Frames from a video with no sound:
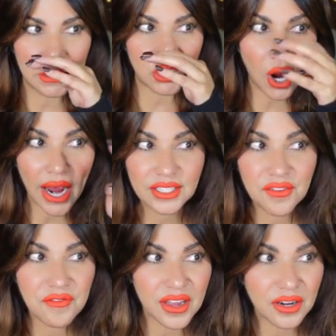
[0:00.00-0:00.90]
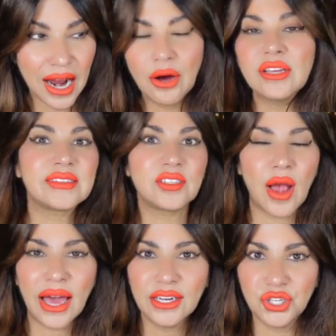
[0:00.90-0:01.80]
trying to figure out a
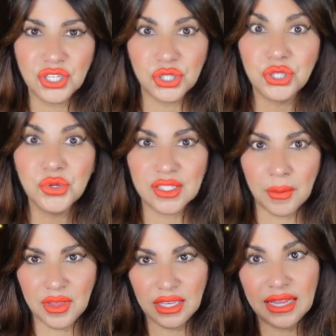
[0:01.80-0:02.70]
strategy to do something.